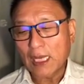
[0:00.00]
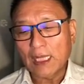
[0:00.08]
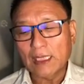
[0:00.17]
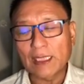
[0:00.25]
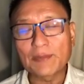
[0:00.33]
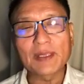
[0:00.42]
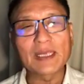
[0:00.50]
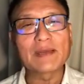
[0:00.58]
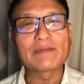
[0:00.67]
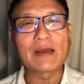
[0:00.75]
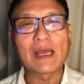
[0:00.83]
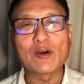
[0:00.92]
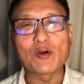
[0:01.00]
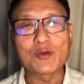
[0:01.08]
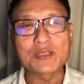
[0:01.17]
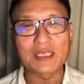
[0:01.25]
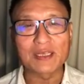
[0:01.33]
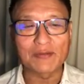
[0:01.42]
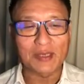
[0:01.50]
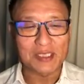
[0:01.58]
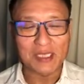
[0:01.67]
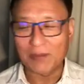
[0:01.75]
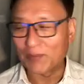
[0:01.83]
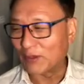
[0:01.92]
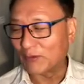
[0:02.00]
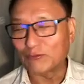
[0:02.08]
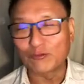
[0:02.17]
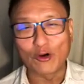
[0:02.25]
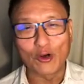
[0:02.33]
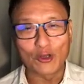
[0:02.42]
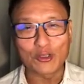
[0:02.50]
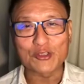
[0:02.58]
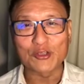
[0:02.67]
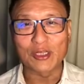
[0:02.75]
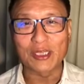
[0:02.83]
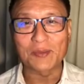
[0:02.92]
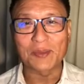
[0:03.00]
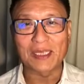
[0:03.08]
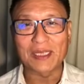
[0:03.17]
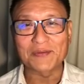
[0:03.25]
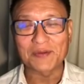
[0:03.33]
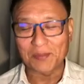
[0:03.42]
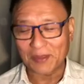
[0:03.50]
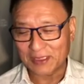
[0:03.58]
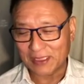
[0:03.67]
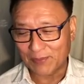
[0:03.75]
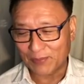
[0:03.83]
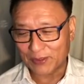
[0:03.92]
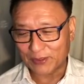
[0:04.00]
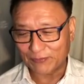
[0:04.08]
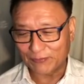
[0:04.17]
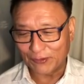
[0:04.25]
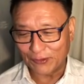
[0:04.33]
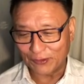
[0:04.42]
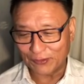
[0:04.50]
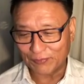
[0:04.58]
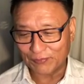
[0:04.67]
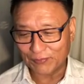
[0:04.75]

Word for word: Let me give, I always give example of phone, so let me give some examples of phone.